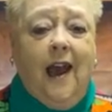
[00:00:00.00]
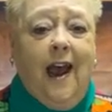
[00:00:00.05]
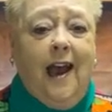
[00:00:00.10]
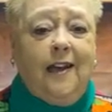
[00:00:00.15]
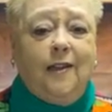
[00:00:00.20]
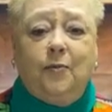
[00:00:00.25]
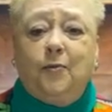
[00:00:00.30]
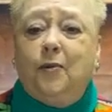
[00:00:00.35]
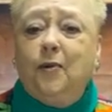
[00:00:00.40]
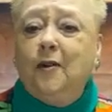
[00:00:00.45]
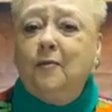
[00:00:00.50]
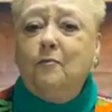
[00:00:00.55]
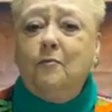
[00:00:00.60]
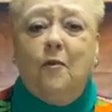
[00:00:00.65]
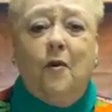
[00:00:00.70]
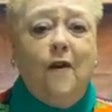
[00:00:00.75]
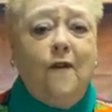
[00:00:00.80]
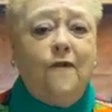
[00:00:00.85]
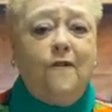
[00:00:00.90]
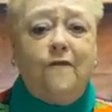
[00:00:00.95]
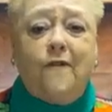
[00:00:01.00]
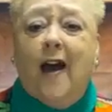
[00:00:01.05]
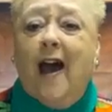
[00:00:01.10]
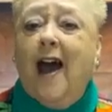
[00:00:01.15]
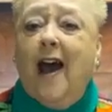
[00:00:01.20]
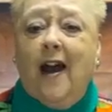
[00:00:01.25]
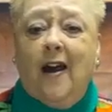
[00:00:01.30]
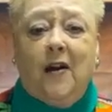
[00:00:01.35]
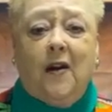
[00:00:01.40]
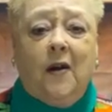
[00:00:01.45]
has put more
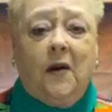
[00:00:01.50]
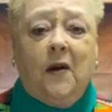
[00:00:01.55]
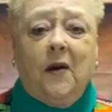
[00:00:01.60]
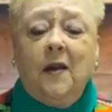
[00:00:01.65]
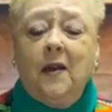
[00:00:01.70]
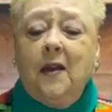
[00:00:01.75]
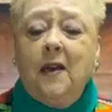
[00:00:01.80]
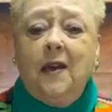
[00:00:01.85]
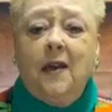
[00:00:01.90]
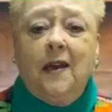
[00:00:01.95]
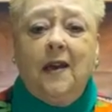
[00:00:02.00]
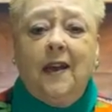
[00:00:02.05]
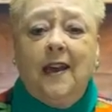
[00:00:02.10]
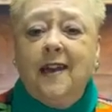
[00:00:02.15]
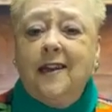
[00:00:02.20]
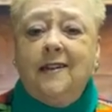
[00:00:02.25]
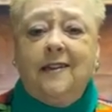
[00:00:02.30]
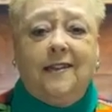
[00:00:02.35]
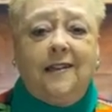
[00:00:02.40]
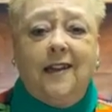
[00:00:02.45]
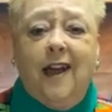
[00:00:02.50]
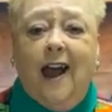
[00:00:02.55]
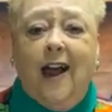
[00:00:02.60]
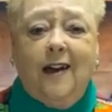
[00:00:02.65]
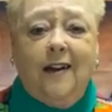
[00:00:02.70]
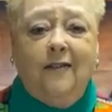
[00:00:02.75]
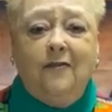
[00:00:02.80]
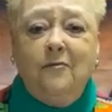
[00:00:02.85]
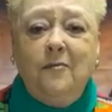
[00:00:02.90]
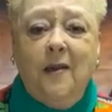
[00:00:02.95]
fire
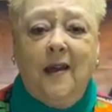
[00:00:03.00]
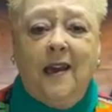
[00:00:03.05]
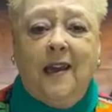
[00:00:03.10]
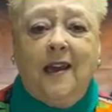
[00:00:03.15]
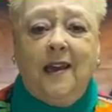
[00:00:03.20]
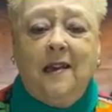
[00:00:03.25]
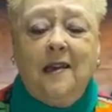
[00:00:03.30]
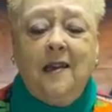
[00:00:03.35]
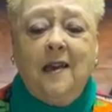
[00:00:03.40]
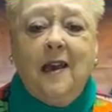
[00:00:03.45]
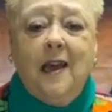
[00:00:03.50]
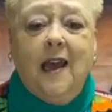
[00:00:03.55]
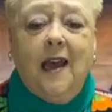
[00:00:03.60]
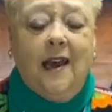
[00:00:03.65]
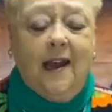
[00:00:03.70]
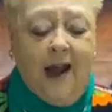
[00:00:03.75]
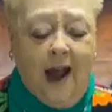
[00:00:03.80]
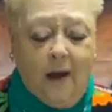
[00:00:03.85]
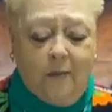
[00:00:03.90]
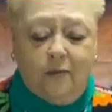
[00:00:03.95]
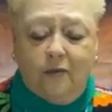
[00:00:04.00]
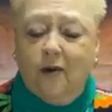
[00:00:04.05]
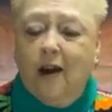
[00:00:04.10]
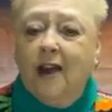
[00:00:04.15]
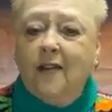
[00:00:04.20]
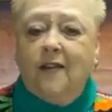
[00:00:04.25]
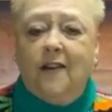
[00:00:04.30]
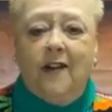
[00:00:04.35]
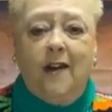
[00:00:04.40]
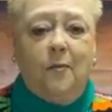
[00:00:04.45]
inside of me. And I
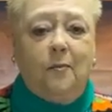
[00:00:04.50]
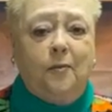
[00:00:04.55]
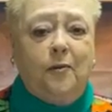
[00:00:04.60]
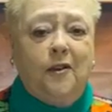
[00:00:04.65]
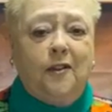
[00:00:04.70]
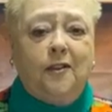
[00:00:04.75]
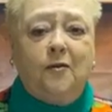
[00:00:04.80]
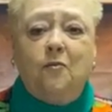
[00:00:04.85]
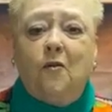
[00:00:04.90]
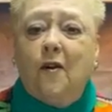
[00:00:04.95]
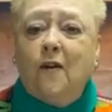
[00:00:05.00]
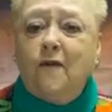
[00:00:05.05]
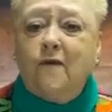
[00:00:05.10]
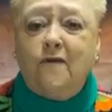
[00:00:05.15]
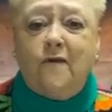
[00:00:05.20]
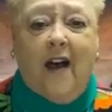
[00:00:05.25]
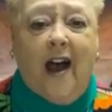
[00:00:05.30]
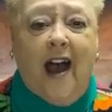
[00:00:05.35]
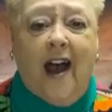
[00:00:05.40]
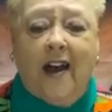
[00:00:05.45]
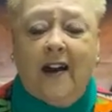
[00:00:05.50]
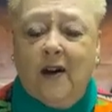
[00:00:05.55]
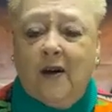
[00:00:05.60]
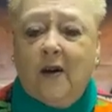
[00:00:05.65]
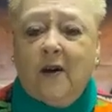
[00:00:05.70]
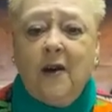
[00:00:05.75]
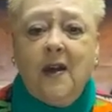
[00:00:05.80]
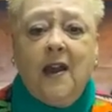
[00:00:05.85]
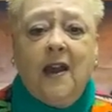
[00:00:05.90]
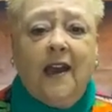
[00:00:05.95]
pray that it puts more
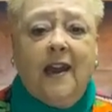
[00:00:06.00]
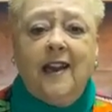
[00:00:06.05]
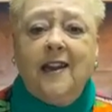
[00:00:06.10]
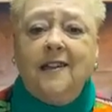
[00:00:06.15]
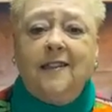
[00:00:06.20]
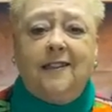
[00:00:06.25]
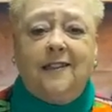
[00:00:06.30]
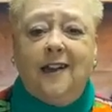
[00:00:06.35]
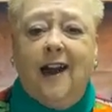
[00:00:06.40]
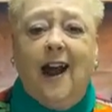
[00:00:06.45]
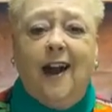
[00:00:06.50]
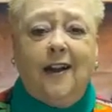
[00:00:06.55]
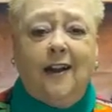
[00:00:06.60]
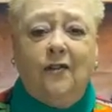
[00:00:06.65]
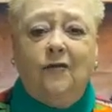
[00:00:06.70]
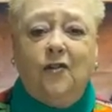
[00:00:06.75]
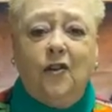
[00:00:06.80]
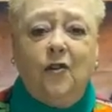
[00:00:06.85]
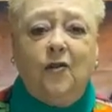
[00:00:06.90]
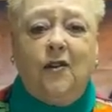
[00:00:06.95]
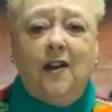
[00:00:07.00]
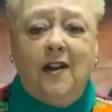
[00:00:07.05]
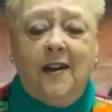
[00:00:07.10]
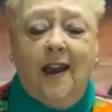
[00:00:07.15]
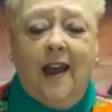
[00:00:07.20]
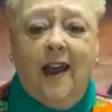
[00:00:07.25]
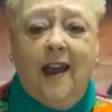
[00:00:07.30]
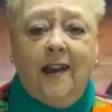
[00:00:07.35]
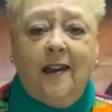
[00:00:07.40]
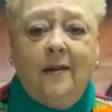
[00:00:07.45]
fire inside of you
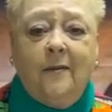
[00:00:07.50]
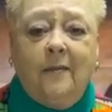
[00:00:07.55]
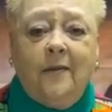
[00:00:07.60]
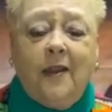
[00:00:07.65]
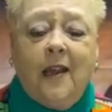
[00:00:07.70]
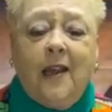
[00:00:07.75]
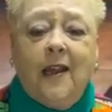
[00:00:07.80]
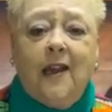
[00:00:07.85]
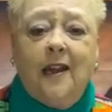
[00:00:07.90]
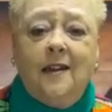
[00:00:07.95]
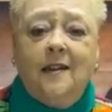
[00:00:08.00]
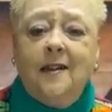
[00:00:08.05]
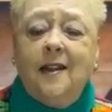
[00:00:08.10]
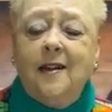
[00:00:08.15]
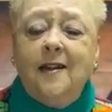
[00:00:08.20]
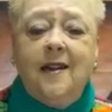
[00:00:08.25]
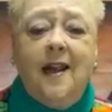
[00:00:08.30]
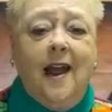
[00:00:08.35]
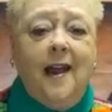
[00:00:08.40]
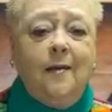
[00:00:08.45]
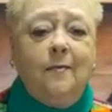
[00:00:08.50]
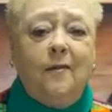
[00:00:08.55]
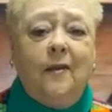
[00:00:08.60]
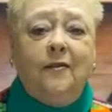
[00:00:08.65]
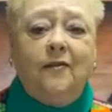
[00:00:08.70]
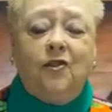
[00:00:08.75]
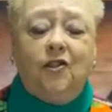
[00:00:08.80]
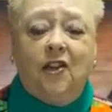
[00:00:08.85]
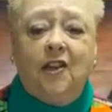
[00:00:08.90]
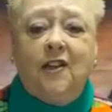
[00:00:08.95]
today in the name
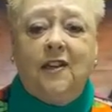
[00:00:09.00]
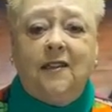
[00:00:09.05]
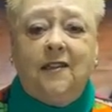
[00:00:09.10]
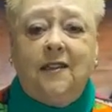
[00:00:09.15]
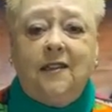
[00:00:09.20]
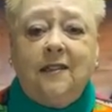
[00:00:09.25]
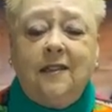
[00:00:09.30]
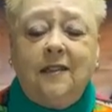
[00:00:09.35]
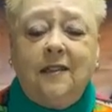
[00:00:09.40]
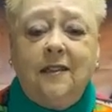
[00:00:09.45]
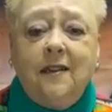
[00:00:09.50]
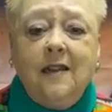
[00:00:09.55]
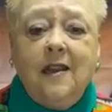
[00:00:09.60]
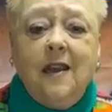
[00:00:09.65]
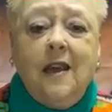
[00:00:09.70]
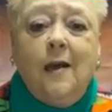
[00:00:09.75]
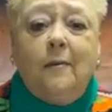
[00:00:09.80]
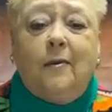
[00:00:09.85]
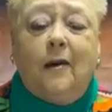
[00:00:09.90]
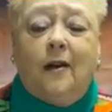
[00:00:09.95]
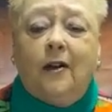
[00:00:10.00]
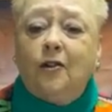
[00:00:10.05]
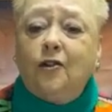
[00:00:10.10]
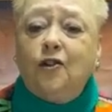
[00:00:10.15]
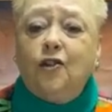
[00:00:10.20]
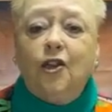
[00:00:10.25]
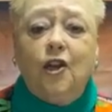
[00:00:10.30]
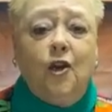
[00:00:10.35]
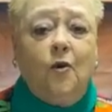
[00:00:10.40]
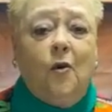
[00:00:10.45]
of Jesus
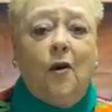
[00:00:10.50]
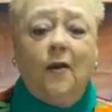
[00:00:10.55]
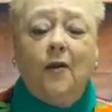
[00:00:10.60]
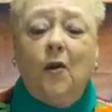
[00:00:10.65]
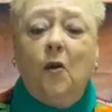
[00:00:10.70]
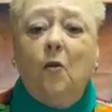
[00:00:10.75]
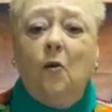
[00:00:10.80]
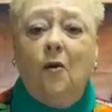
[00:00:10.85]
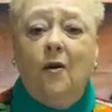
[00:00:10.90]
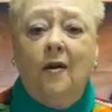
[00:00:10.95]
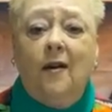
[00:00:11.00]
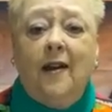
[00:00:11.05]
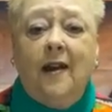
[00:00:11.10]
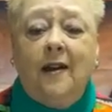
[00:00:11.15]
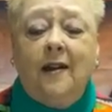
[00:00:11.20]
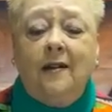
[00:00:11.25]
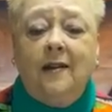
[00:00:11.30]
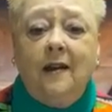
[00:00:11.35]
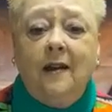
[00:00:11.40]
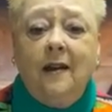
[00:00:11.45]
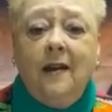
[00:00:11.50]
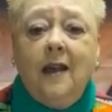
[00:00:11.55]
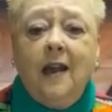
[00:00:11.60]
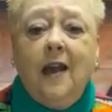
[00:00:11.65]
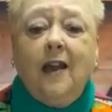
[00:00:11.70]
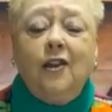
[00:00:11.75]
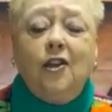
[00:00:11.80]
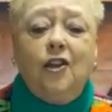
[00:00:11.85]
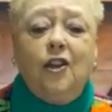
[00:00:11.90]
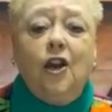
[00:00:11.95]
because you are the one.
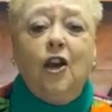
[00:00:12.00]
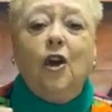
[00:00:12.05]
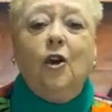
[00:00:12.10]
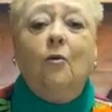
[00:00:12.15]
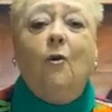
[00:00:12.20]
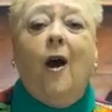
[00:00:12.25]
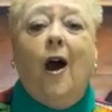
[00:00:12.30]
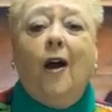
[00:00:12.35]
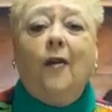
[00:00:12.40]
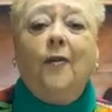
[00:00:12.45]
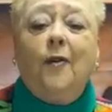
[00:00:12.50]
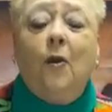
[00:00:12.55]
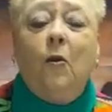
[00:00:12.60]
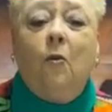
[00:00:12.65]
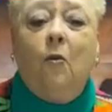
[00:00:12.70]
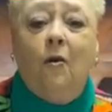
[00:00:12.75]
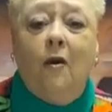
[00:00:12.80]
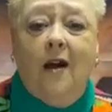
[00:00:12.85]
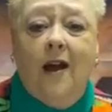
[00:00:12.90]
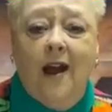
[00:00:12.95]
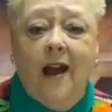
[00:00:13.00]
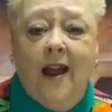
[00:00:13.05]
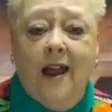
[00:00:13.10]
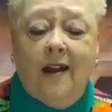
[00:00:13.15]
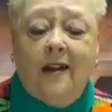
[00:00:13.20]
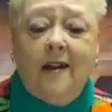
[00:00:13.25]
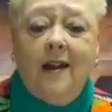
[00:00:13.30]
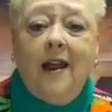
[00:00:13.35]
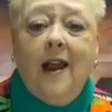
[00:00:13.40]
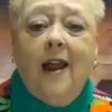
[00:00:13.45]
You are the
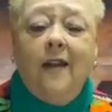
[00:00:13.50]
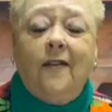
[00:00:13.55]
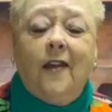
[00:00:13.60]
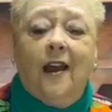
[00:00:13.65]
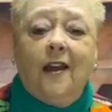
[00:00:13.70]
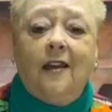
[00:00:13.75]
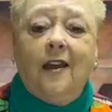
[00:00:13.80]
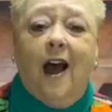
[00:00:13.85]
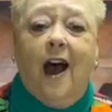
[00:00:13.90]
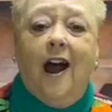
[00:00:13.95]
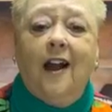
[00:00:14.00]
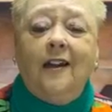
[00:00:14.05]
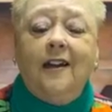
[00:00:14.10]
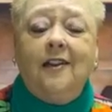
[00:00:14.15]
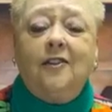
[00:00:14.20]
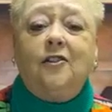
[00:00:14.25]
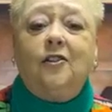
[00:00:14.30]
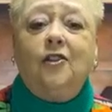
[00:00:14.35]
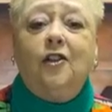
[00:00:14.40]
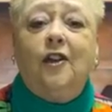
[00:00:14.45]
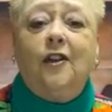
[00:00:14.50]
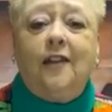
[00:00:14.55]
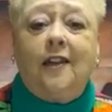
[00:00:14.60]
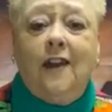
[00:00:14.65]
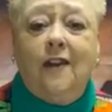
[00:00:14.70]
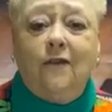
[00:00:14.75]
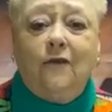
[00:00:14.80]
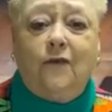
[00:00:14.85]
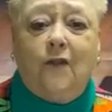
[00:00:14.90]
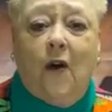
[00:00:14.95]
one that God is
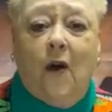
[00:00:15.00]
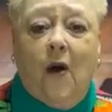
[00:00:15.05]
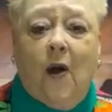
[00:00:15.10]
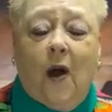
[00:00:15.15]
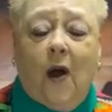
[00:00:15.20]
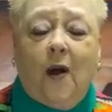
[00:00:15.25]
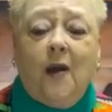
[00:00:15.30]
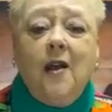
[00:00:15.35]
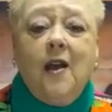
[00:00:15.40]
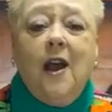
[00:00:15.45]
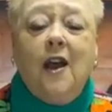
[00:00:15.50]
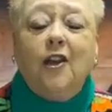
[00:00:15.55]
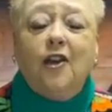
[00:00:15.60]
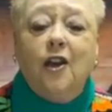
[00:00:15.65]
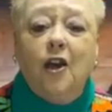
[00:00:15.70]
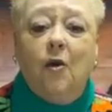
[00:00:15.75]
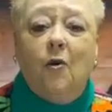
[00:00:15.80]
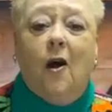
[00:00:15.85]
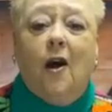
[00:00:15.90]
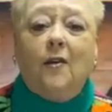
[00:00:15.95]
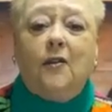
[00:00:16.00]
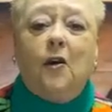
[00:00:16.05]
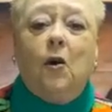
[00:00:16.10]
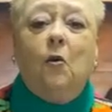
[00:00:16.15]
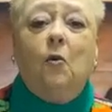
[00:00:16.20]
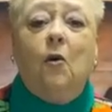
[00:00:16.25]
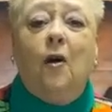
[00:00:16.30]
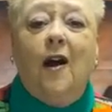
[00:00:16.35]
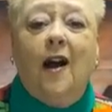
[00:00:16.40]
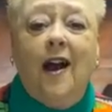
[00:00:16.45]
looking for. You are
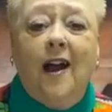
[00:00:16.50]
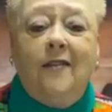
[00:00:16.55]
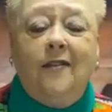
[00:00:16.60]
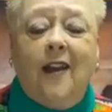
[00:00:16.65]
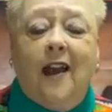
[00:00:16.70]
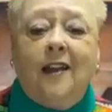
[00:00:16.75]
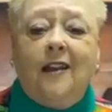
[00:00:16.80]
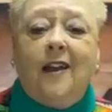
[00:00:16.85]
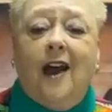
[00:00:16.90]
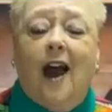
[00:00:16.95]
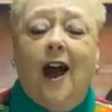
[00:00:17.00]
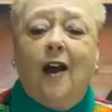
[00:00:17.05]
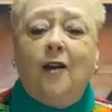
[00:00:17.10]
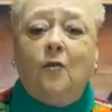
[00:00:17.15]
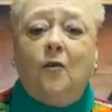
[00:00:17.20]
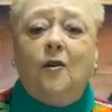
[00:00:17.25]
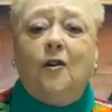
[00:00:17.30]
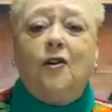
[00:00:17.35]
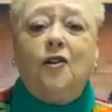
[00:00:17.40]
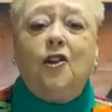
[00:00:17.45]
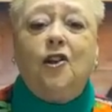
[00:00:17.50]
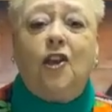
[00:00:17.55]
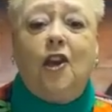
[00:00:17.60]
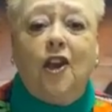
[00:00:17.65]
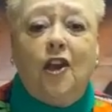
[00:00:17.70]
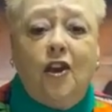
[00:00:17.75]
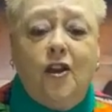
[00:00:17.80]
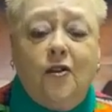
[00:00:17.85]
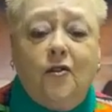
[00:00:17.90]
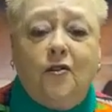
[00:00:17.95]
the one that God will
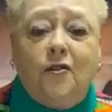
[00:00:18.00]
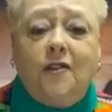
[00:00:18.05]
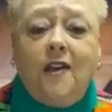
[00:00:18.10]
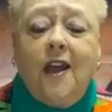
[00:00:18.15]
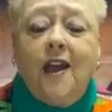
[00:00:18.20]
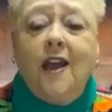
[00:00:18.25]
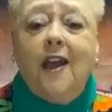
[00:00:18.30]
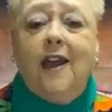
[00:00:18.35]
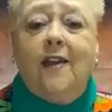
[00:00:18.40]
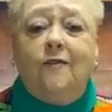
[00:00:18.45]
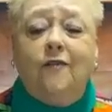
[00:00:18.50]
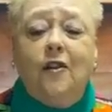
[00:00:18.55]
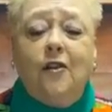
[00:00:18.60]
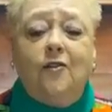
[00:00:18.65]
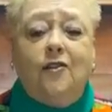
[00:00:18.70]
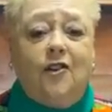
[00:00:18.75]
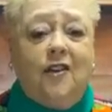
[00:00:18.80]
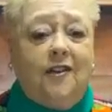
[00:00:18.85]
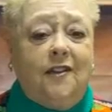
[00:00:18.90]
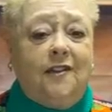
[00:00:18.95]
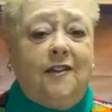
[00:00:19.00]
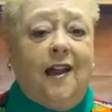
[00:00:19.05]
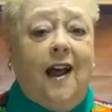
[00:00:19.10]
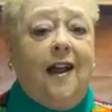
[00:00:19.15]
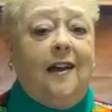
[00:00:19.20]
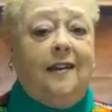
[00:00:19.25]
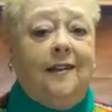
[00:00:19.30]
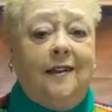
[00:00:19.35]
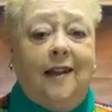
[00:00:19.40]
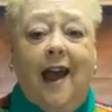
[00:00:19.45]
use if you just
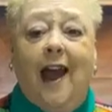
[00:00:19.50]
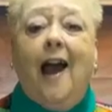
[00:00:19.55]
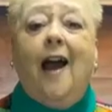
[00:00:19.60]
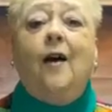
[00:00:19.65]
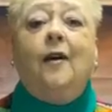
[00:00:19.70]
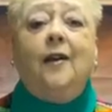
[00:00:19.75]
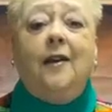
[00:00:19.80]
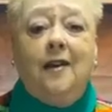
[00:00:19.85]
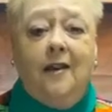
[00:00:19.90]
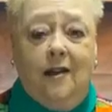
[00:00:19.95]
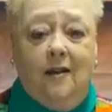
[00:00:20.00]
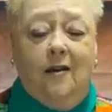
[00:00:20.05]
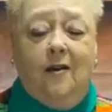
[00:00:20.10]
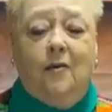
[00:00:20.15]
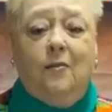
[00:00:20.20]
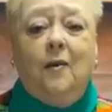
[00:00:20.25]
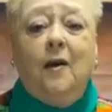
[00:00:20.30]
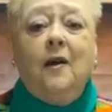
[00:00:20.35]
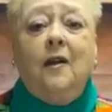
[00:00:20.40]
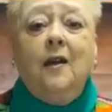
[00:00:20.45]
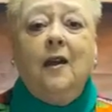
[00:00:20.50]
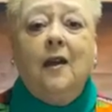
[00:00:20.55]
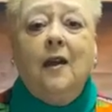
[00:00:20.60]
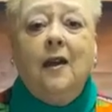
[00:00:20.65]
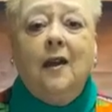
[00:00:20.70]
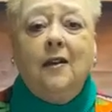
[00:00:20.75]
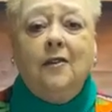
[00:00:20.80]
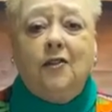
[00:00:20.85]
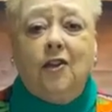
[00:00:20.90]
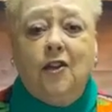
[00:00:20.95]
allow Him
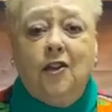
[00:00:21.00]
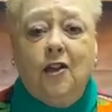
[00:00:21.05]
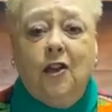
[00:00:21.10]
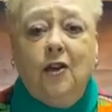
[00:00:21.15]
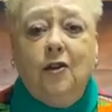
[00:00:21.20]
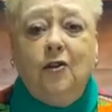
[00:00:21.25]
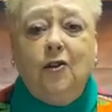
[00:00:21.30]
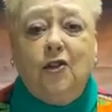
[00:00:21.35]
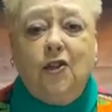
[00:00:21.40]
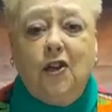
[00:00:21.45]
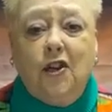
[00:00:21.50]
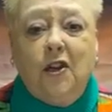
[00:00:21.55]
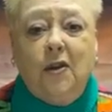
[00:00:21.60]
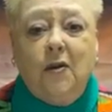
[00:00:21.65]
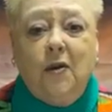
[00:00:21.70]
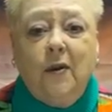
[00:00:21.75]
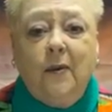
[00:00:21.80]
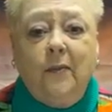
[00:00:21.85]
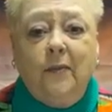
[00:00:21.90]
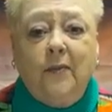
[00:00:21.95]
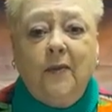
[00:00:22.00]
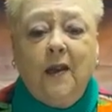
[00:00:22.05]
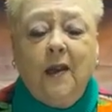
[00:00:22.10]
to use you.